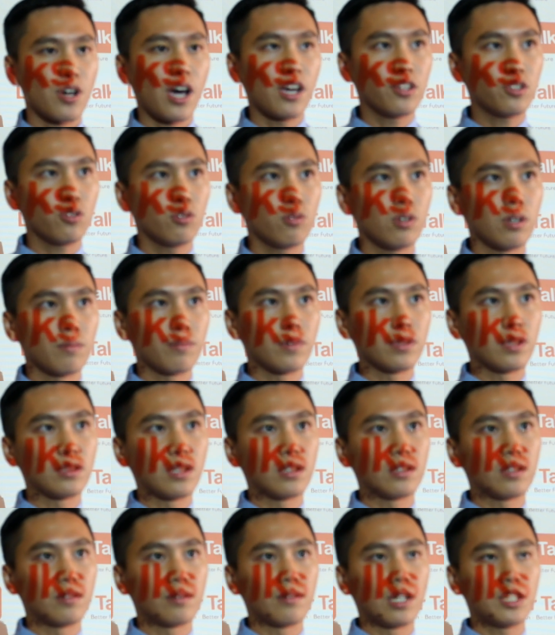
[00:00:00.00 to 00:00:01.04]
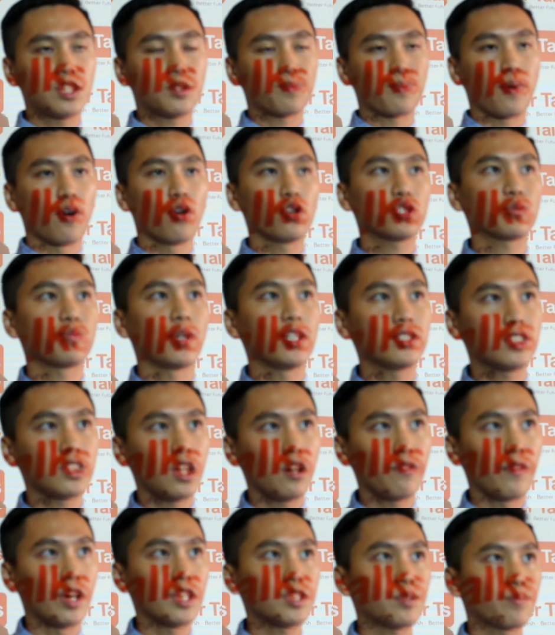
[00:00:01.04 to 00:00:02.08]
to expose
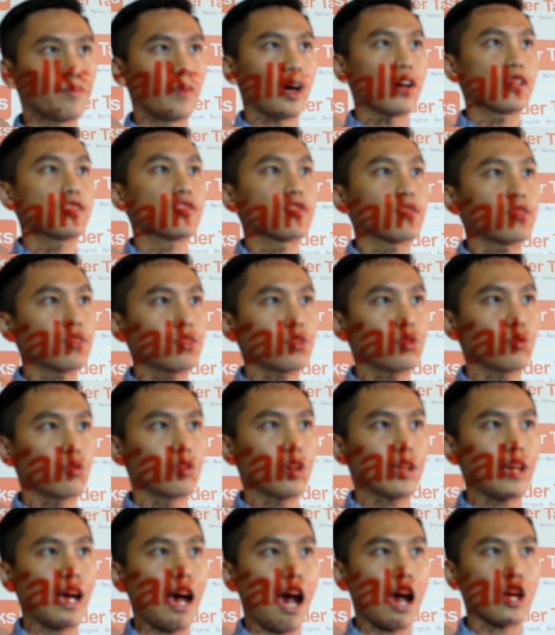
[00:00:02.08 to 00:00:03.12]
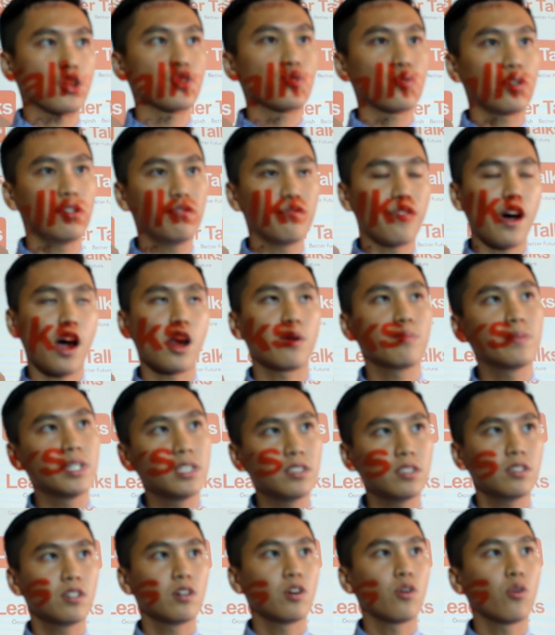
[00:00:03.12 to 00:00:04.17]
myself as much to the casual
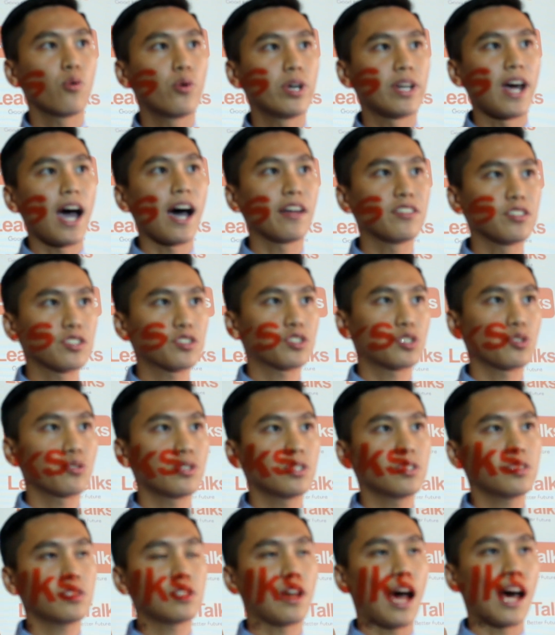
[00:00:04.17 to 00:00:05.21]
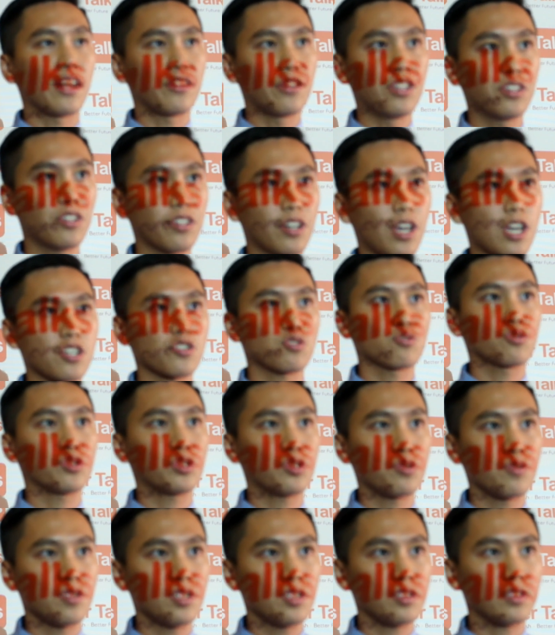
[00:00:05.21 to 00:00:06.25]
environment with other students, other international
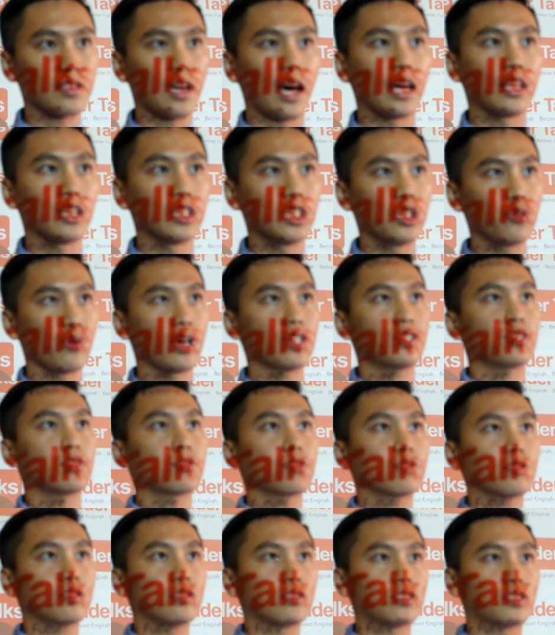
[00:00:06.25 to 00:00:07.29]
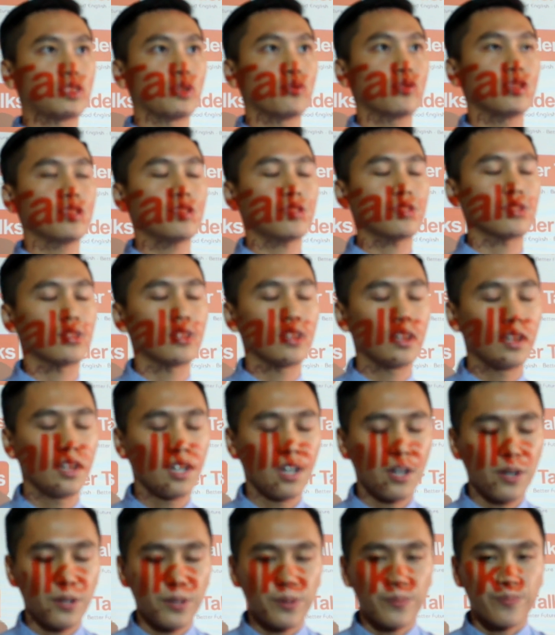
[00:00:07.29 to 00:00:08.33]
students, other US students,
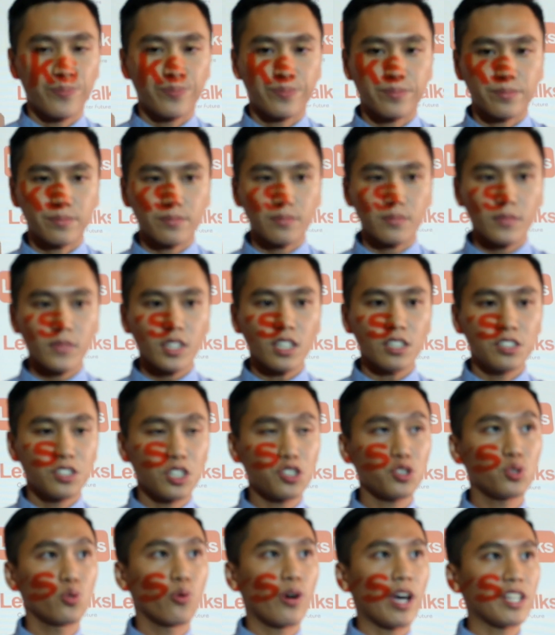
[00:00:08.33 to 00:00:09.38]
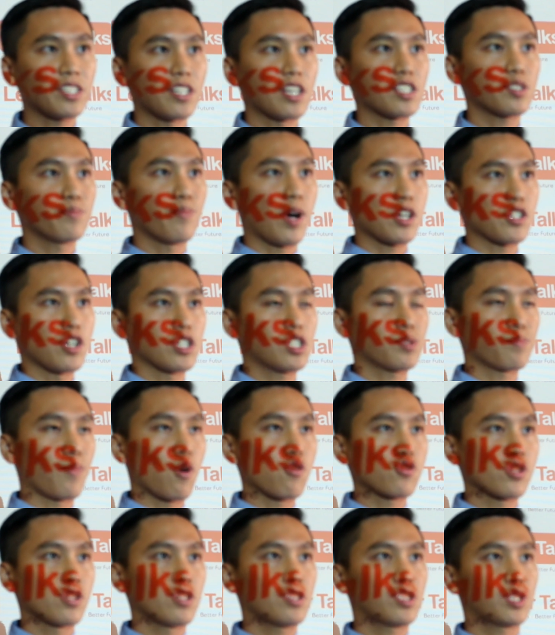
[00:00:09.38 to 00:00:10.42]
just to get as much
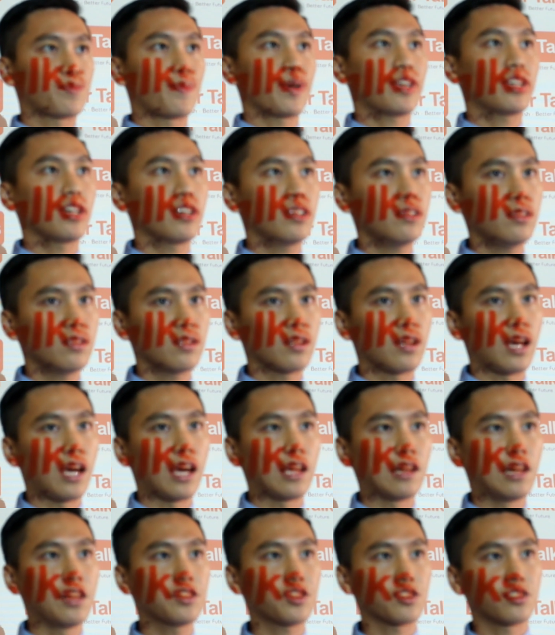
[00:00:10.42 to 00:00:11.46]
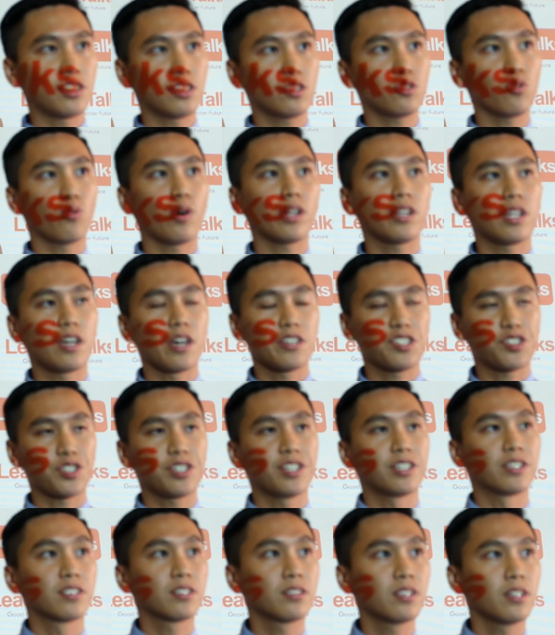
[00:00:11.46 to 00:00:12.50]
exposure speaking and listening to what they are
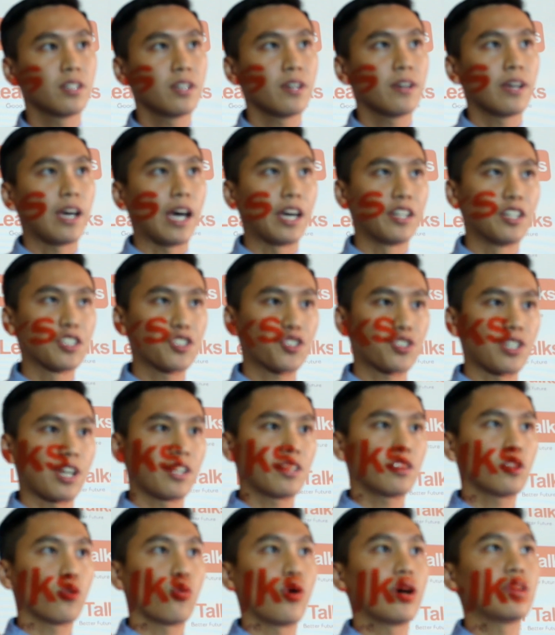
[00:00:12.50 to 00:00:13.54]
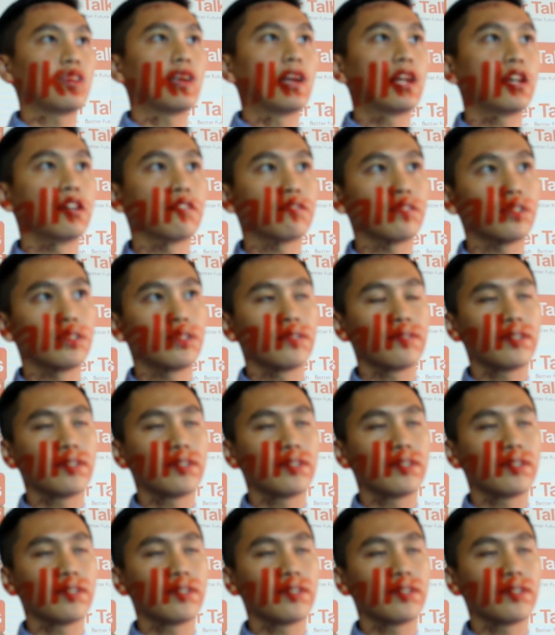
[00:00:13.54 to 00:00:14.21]
saying, understanding the way they live.